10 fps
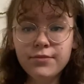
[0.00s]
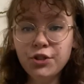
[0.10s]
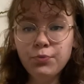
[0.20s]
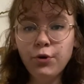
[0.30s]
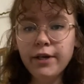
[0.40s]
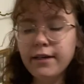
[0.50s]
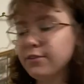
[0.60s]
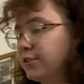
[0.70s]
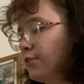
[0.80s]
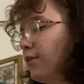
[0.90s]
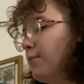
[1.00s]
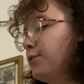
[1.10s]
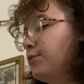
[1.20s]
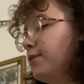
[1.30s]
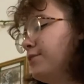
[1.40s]
Good morning. So I'm
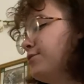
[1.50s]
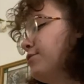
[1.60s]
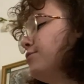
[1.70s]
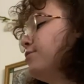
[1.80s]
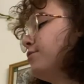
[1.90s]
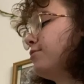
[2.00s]
going to